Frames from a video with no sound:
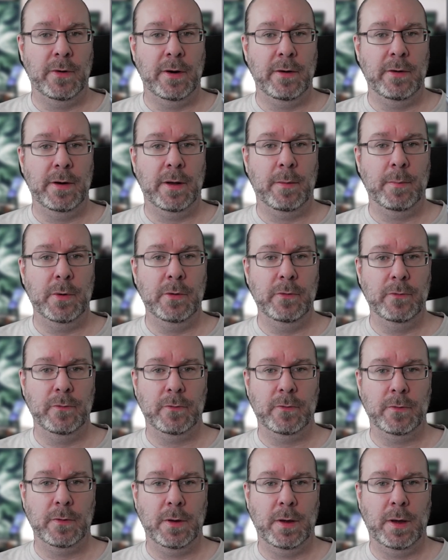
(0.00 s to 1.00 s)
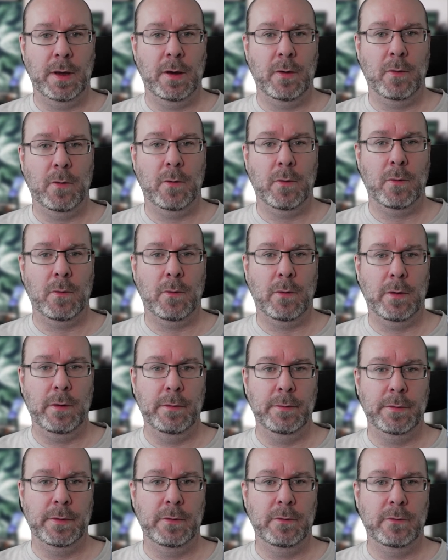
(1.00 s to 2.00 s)
numbers, or
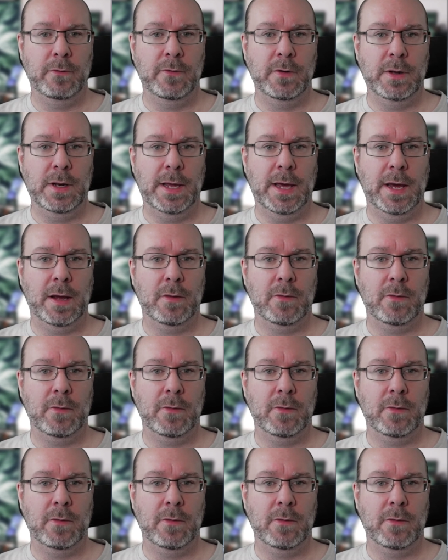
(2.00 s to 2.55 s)
you select